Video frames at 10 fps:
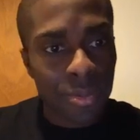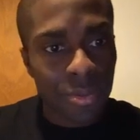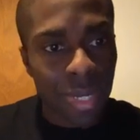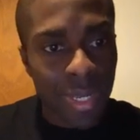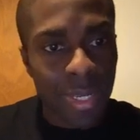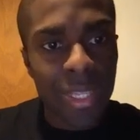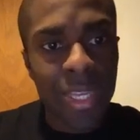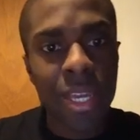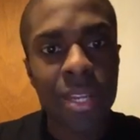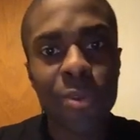right, click
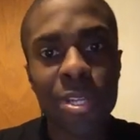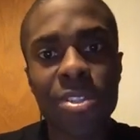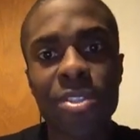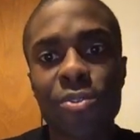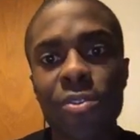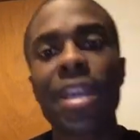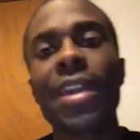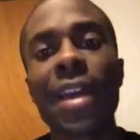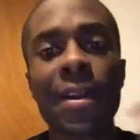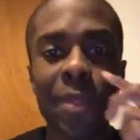on where it says create.
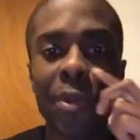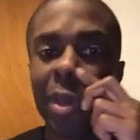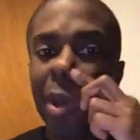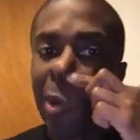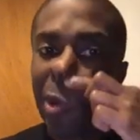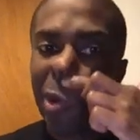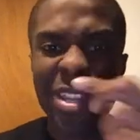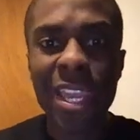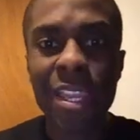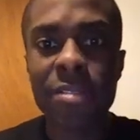Yeah, there we go,
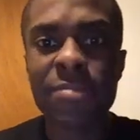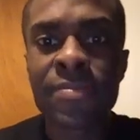create.